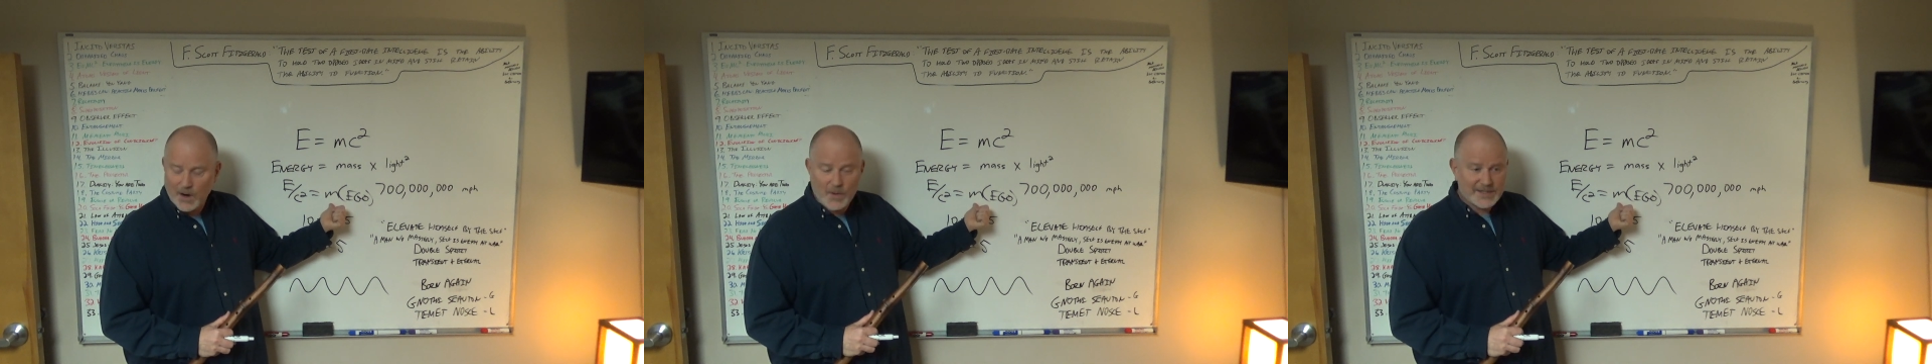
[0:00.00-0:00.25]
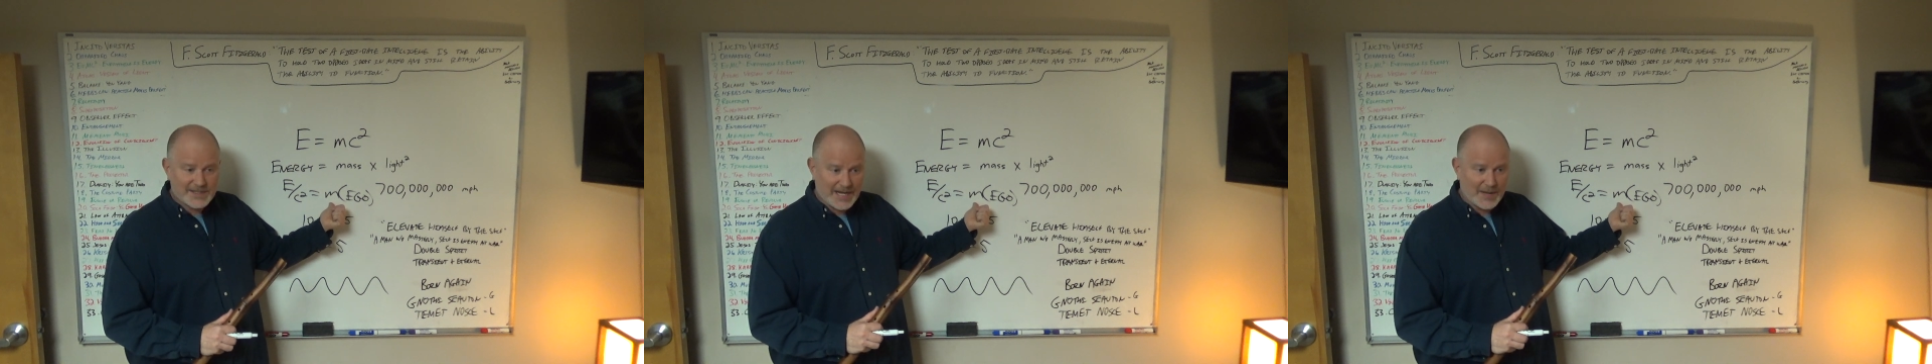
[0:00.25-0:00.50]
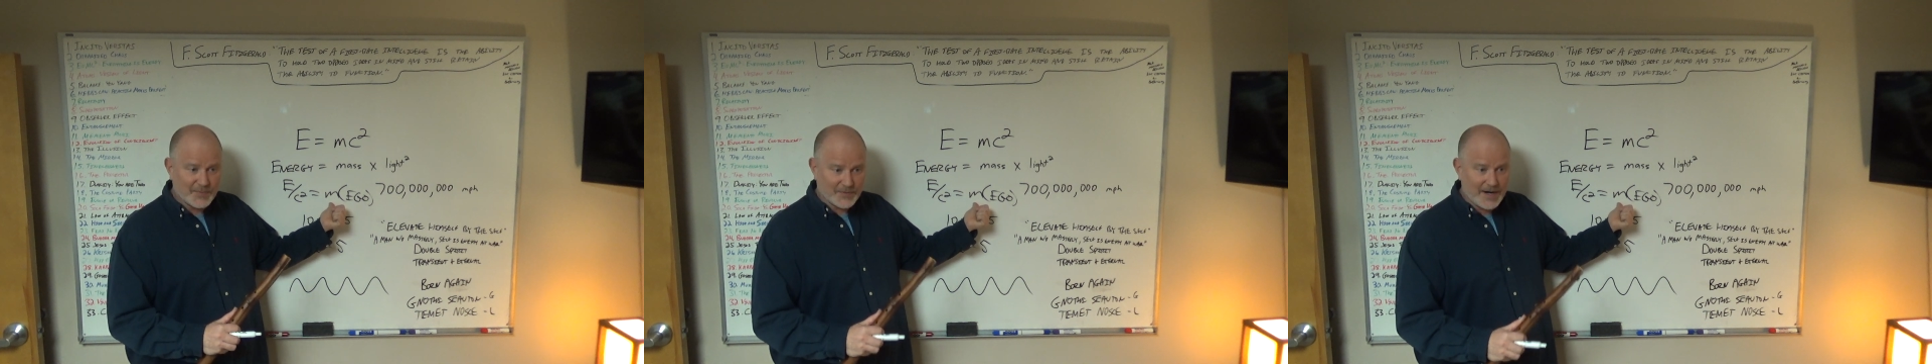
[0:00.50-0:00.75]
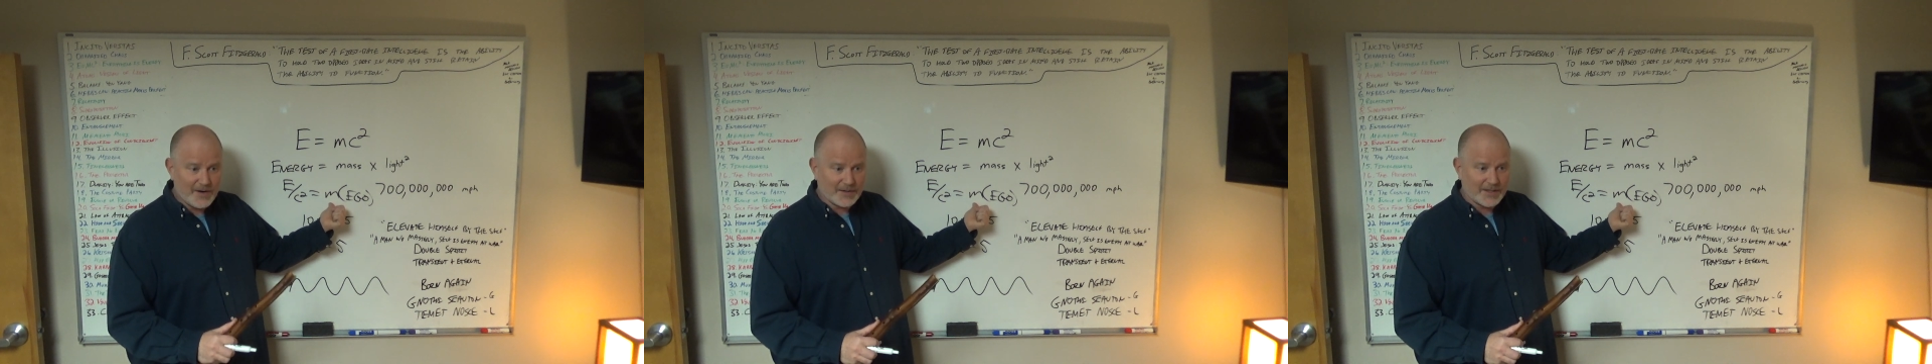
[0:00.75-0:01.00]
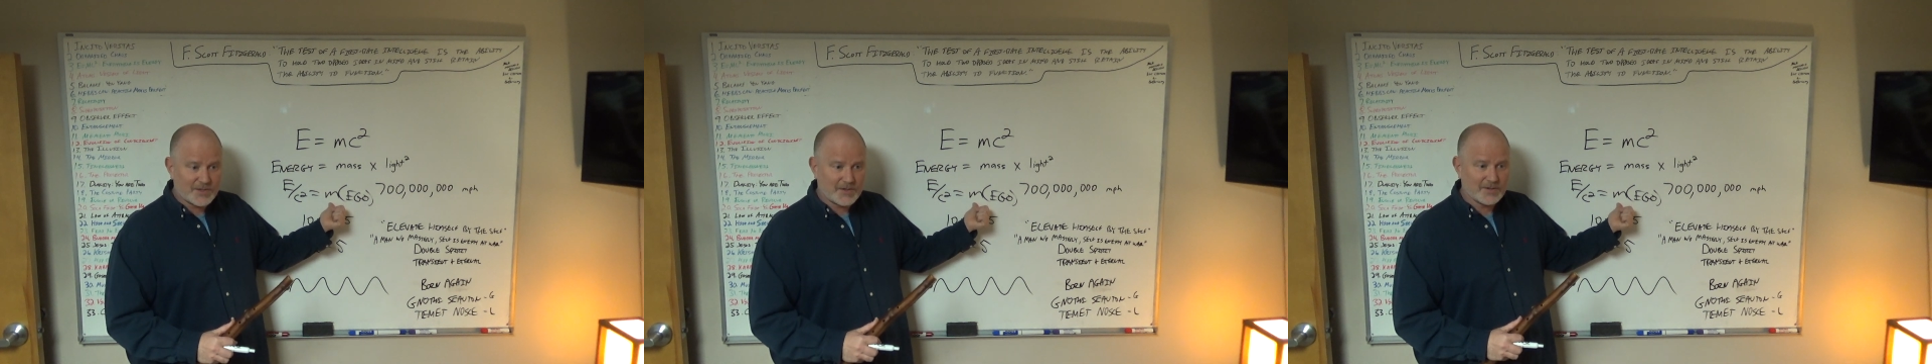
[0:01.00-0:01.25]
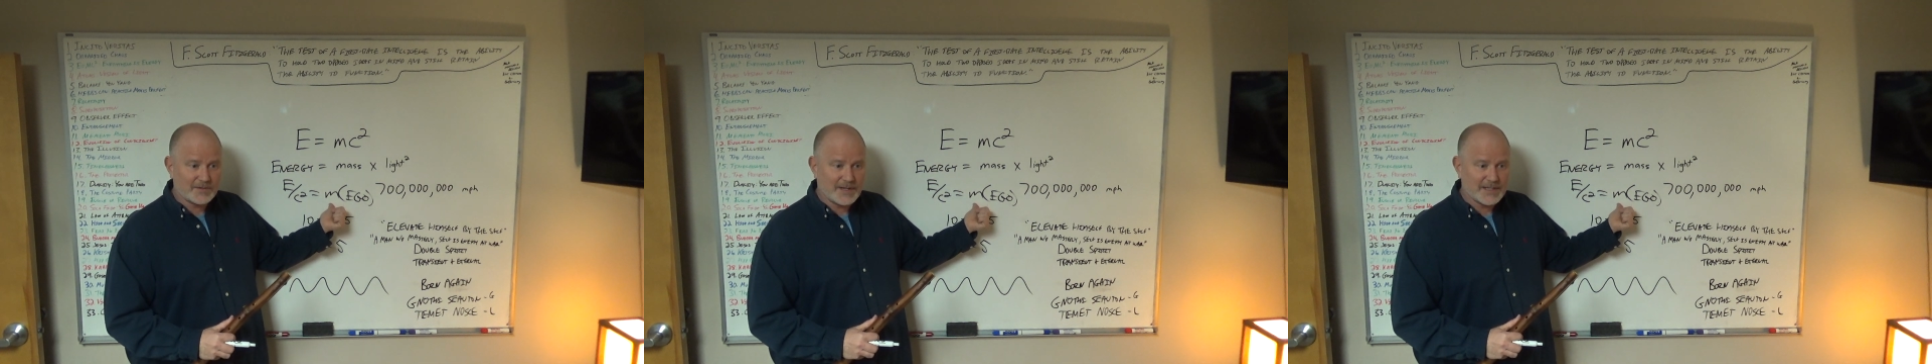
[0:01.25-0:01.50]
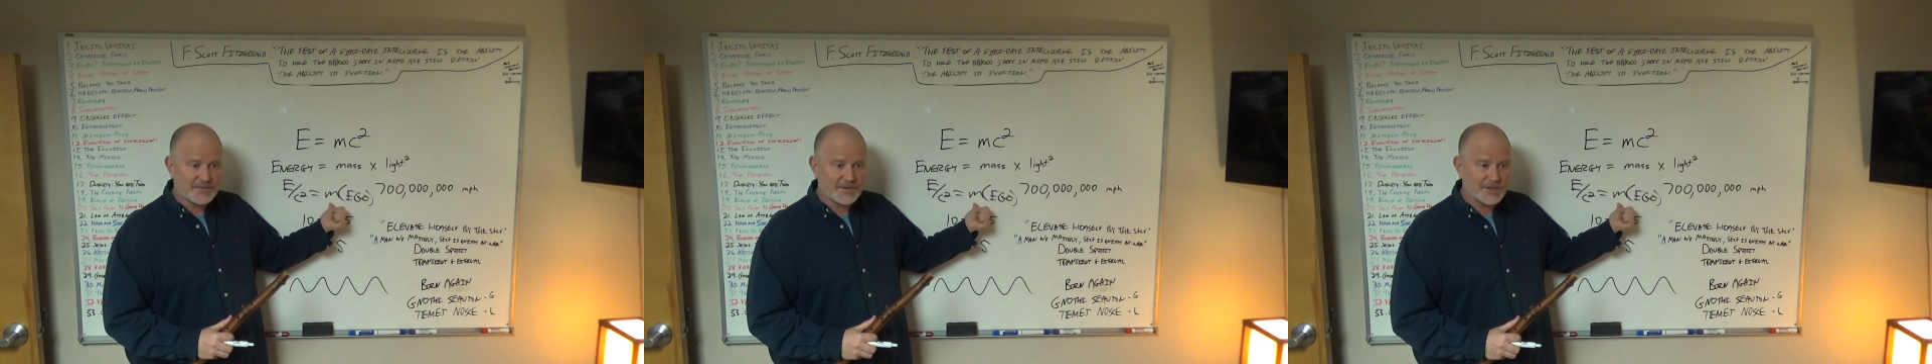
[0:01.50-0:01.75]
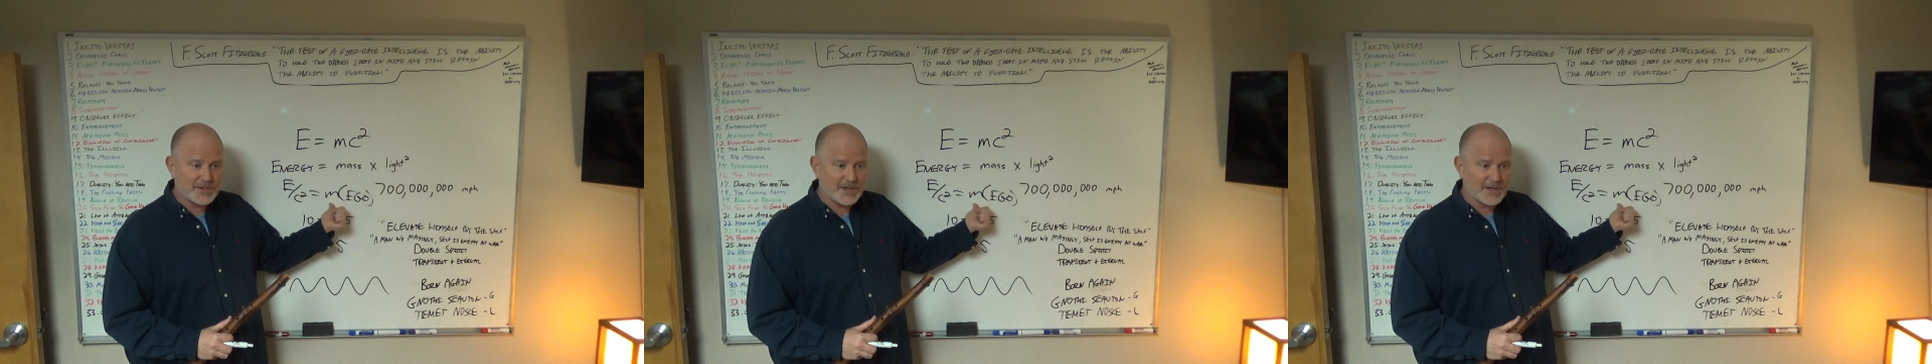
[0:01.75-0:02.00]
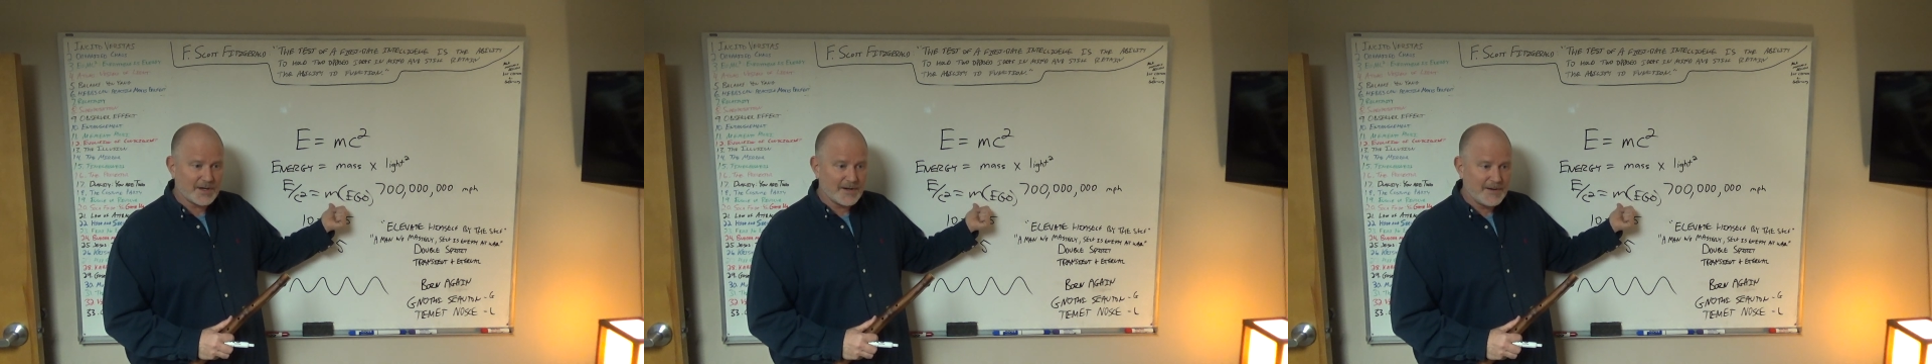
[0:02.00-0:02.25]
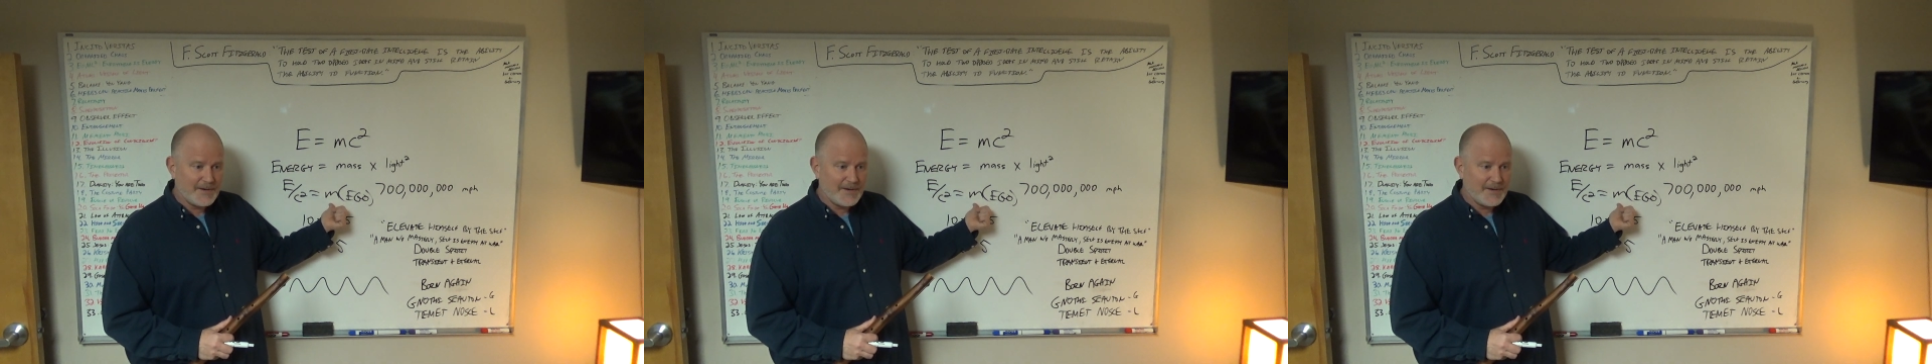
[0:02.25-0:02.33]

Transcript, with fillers: Oh, it's temporarily true, that's for sure.